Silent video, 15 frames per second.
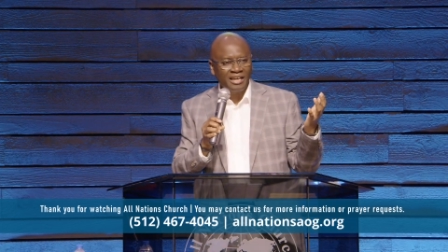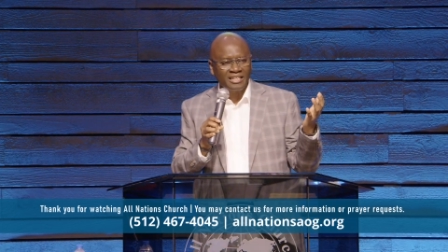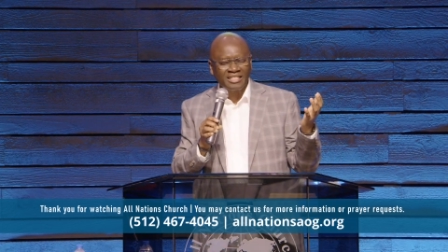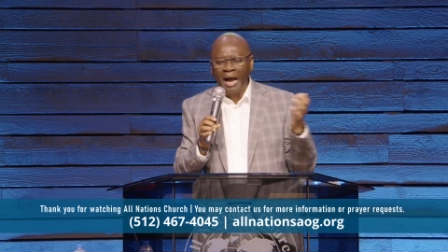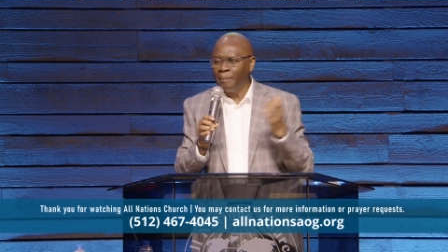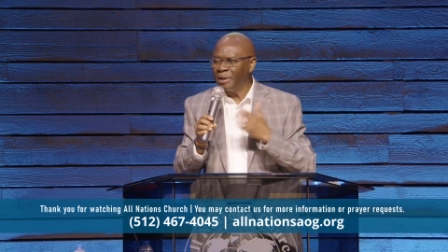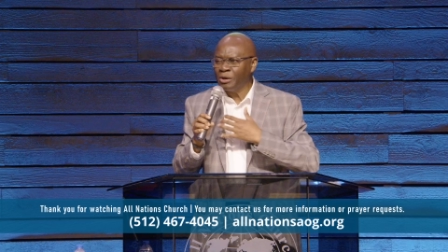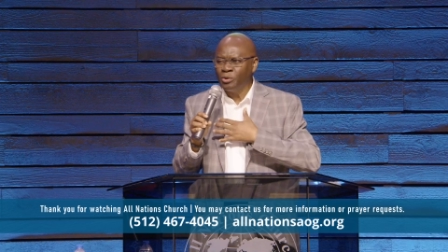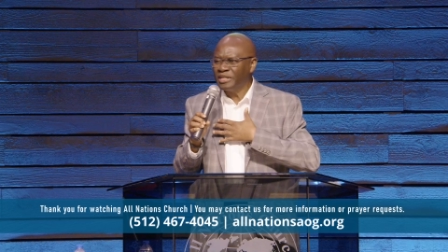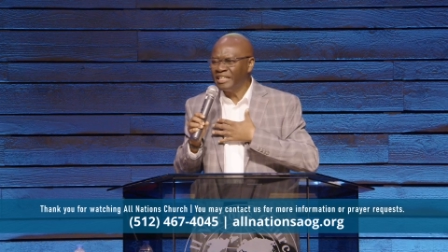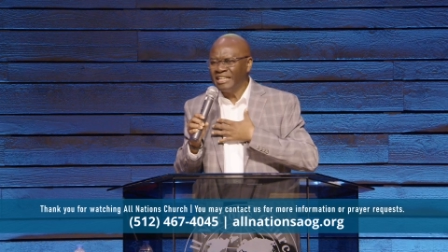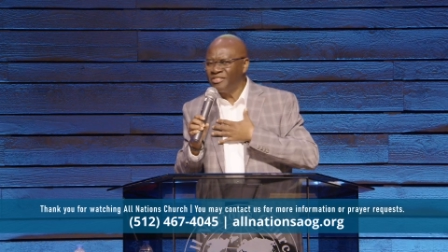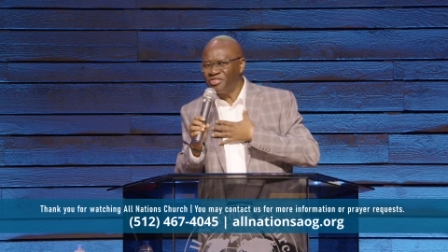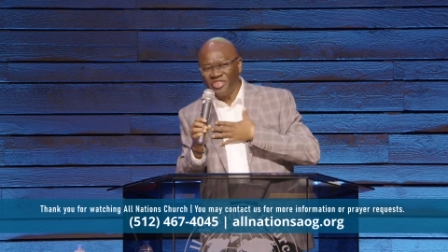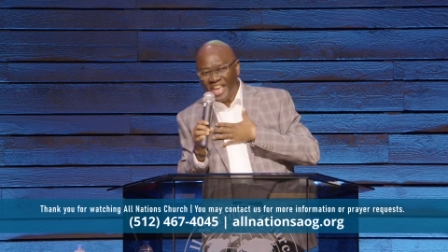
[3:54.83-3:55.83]
Somebody who
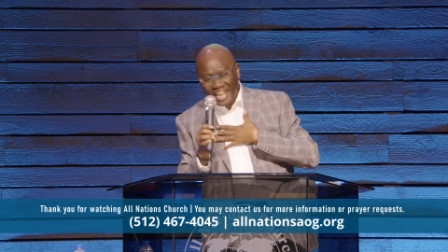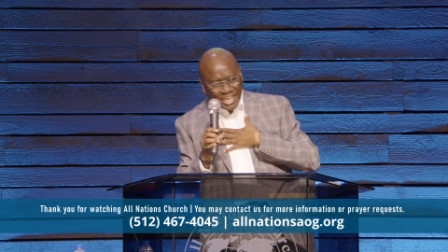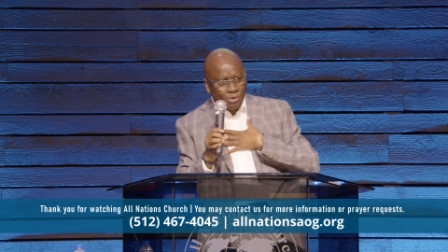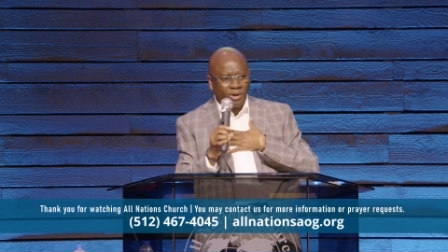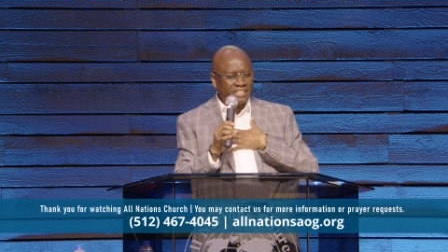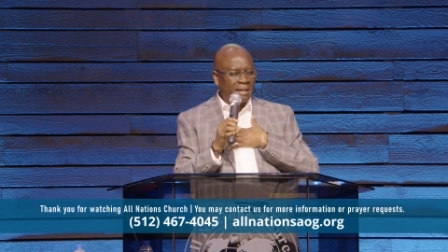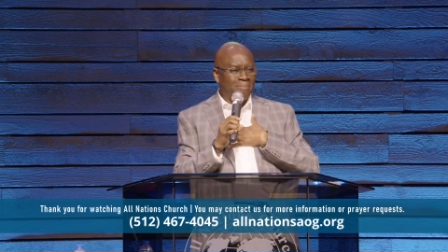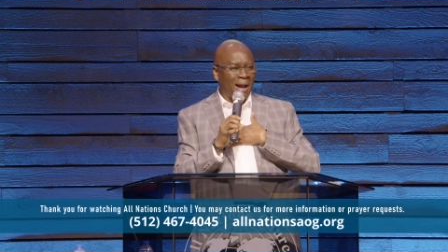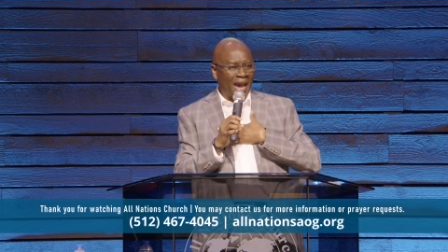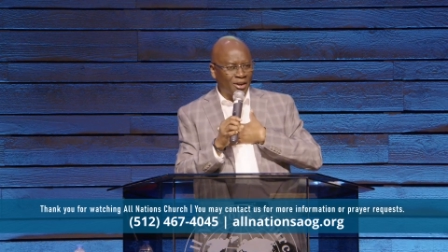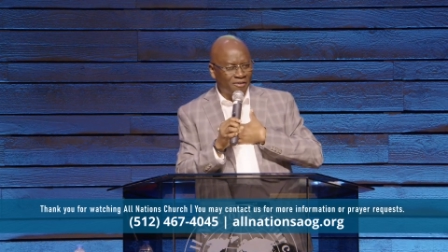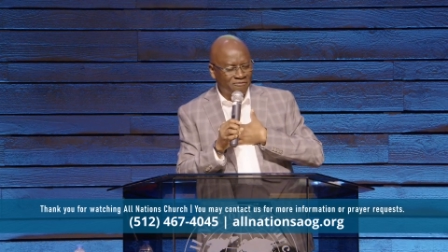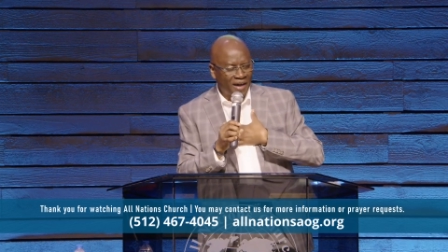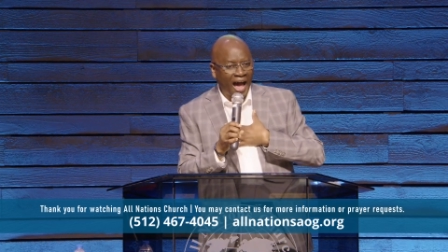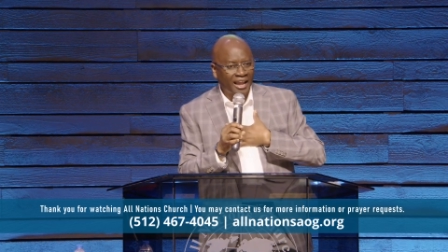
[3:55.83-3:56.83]
didn't think he was a
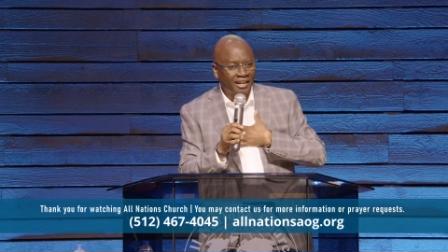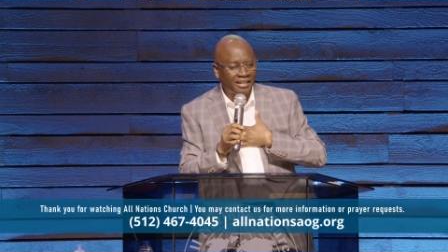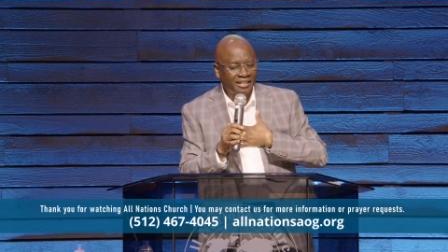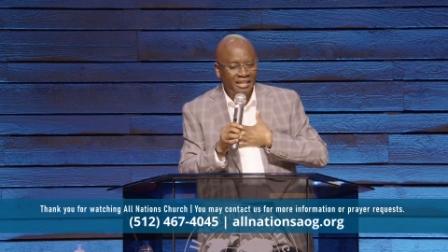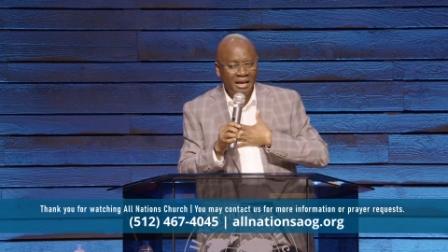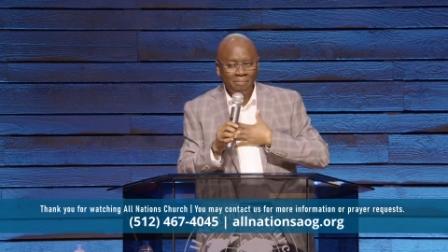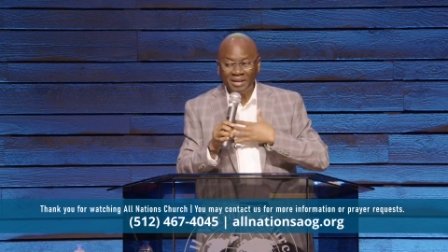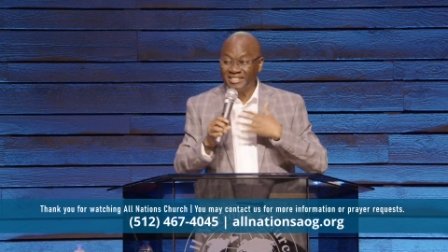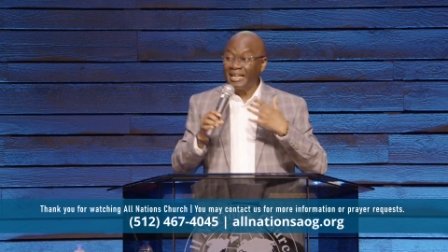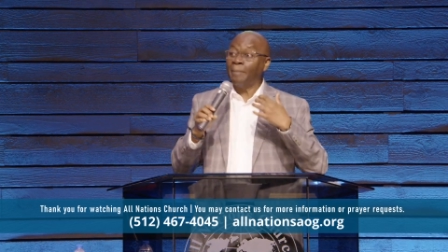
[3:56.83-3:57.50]
man of valor, but